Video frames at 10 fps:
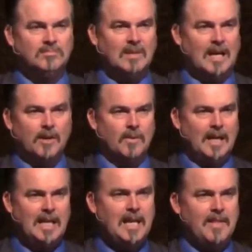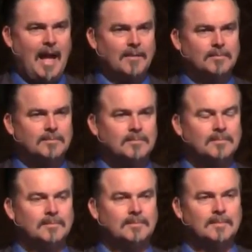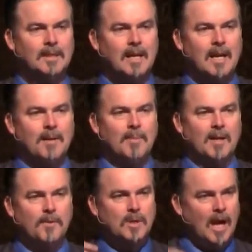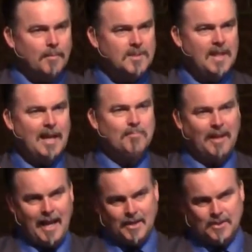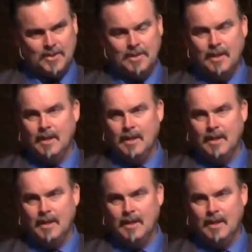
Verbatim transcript: I don't really need that. But if you come to that place,